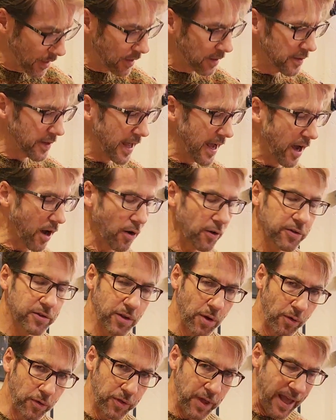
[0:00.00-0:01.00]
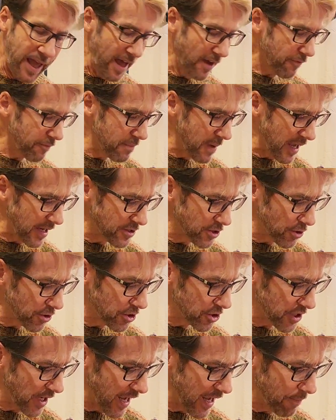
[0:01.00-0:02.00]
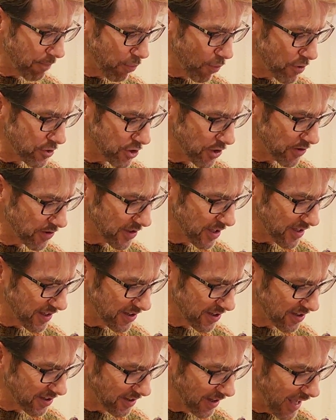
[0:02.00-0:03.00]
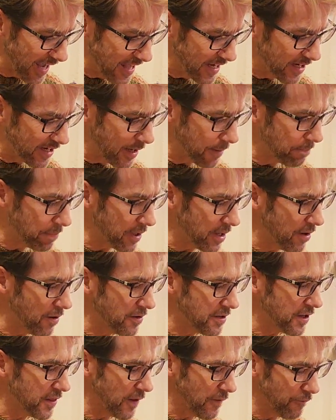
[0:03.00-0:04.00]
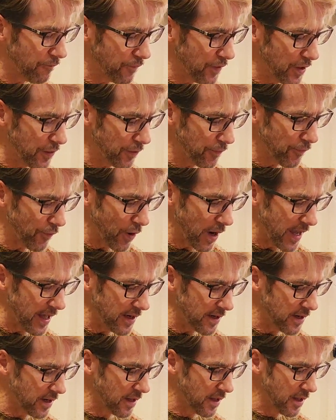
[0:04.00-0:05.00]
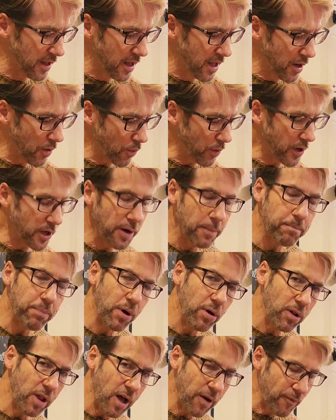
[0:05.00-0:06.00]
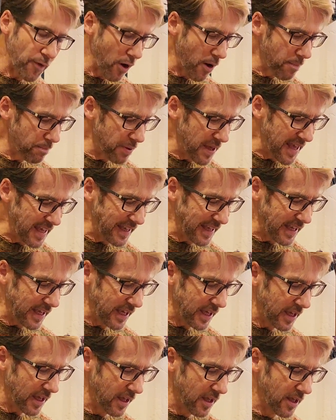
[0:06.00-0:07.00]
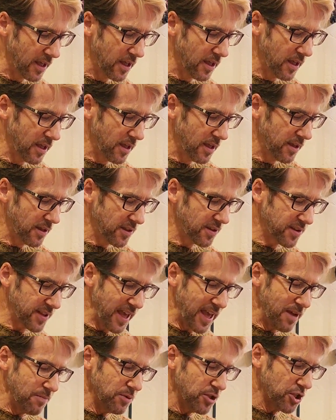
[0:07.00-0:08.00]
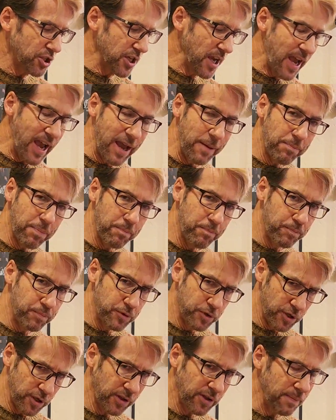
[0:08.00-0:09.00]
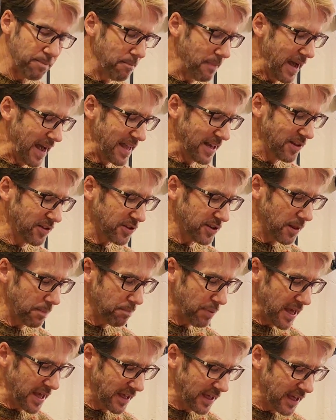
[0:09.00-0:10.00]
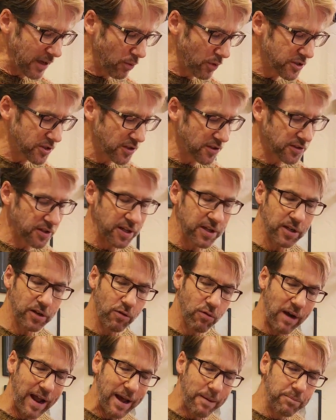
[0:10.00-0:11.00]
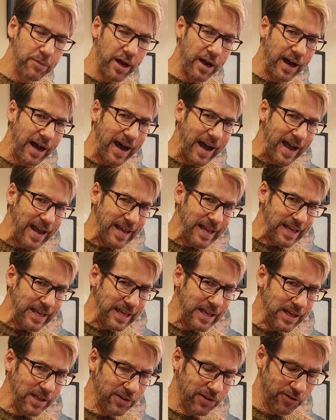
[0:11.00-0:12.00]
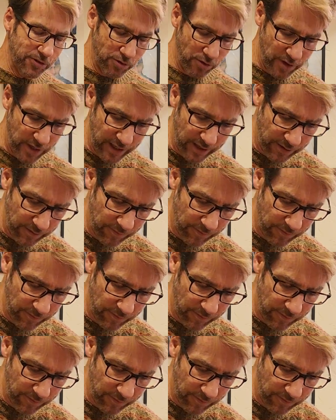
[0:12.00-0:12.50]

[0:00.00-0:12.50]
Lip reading: Now, so the F major shape, we're just going to slide it up here to the 5th fret. We're going to pull off our pinky, same shape, just minus the pinky, which is going to grab the high E string.